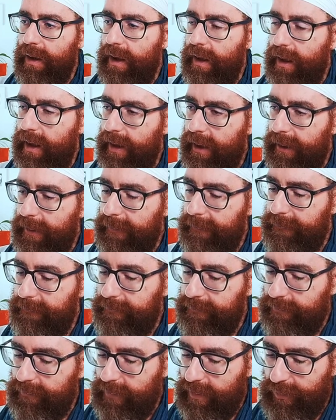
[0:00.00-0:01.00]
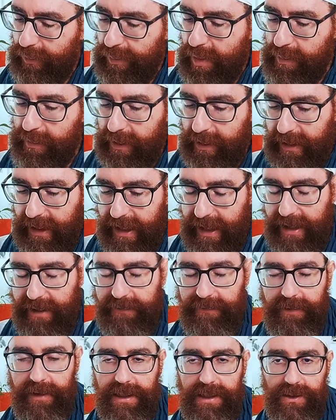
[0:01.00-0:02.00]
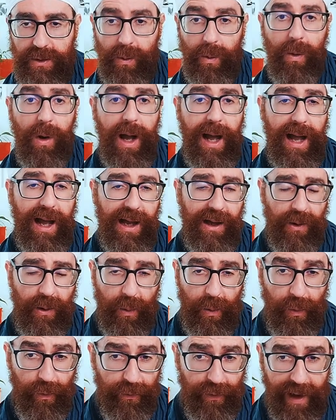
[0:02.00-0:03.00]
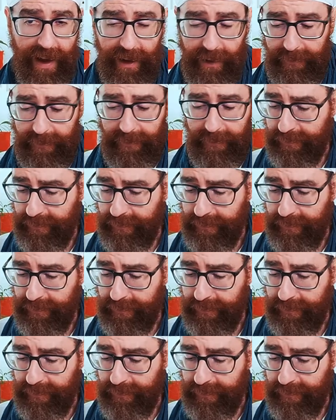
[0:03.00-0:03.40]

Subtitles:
remember, cave is guha or gufa,